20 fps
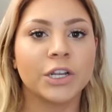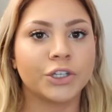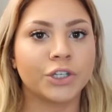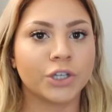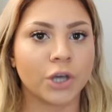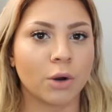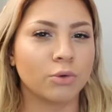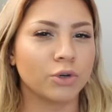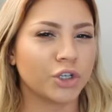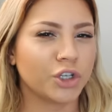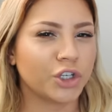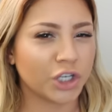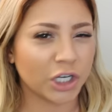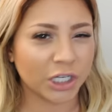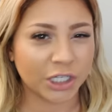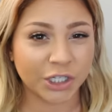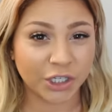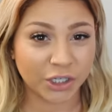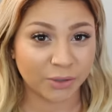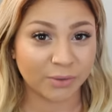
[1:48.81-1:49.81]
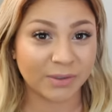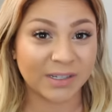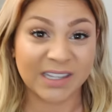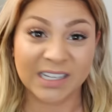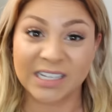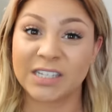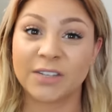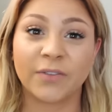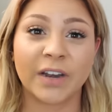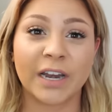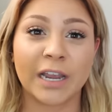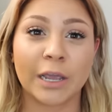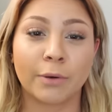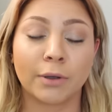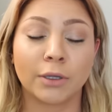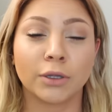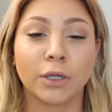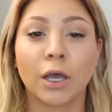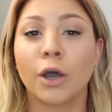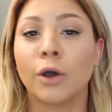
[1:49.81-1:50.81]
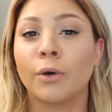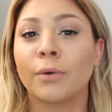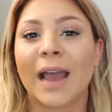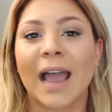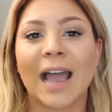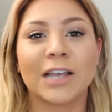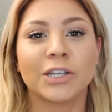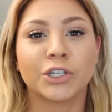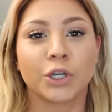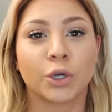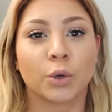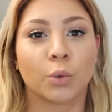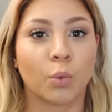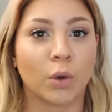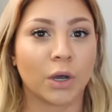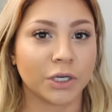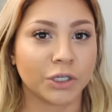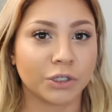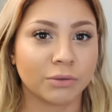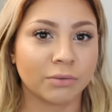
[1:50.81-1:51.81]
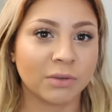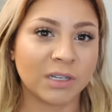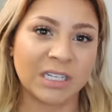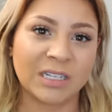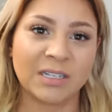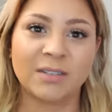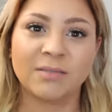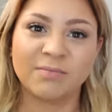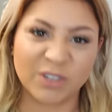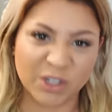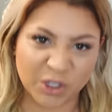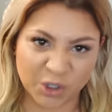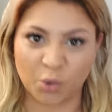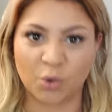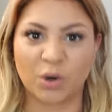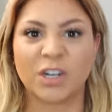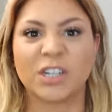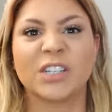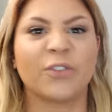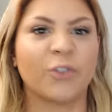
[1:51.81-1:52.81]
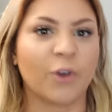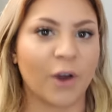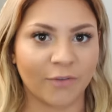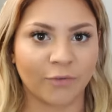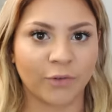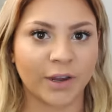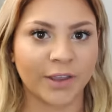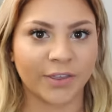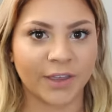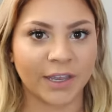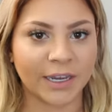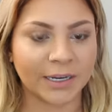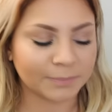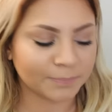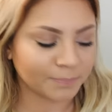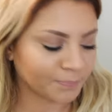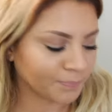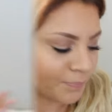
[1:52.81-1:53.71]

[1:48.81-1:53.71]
Don't just use this video alone as your one source for everything.